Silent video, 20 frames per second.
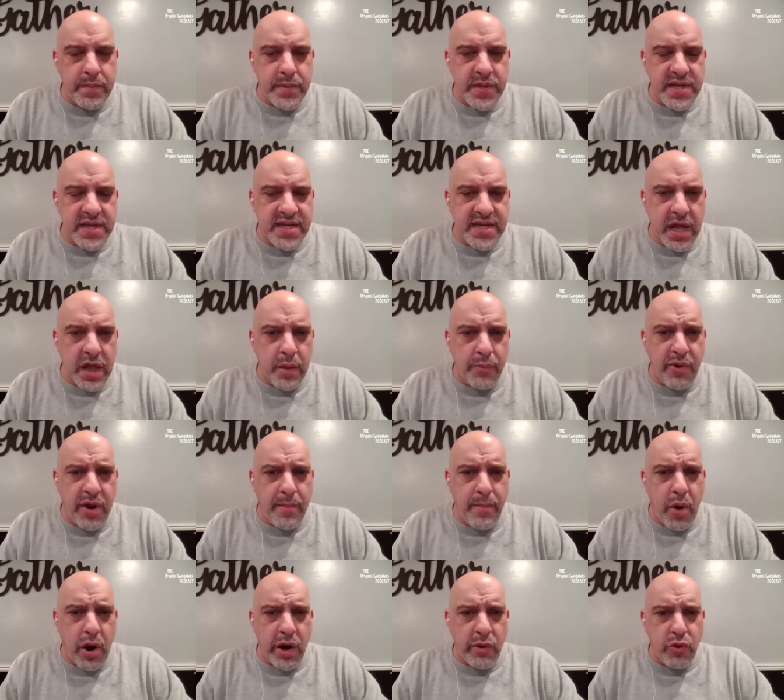to
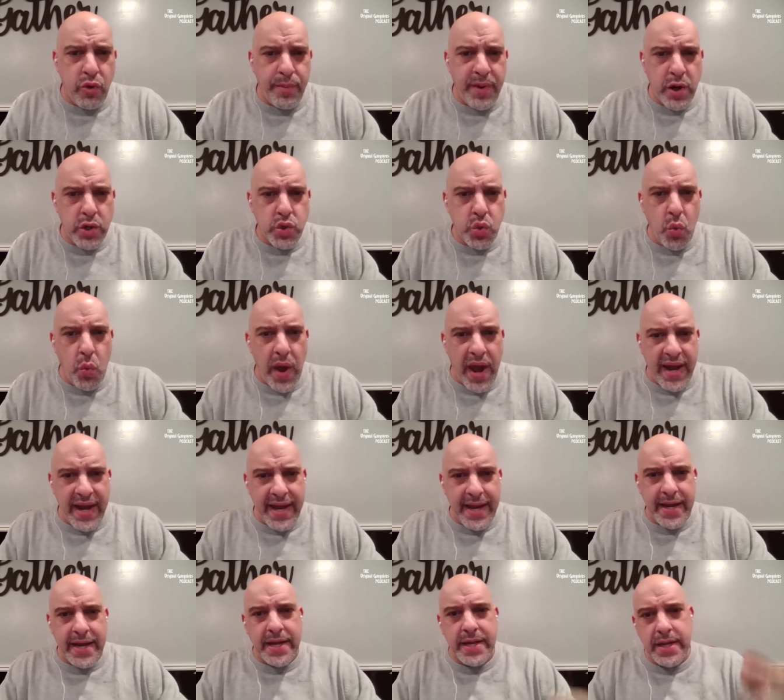celebrate Marty Robert's
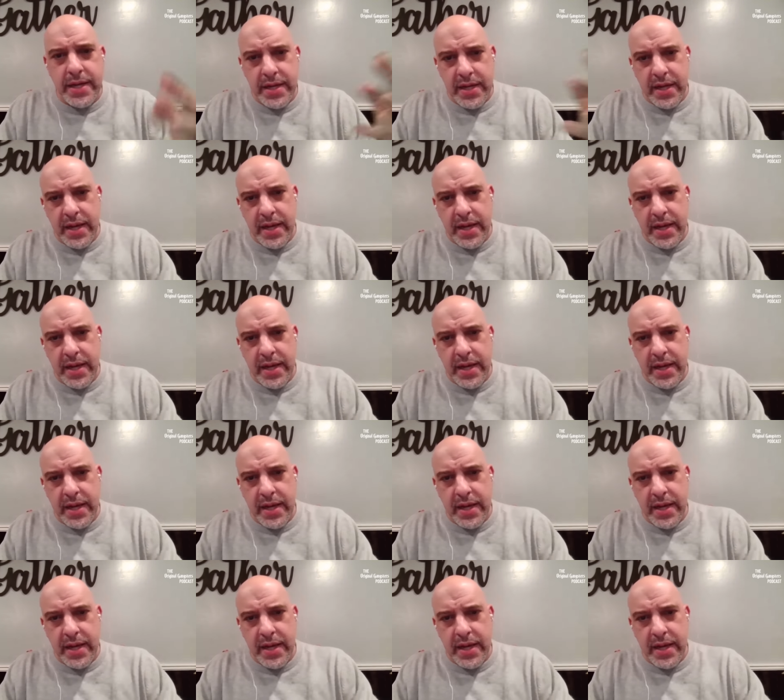wedding,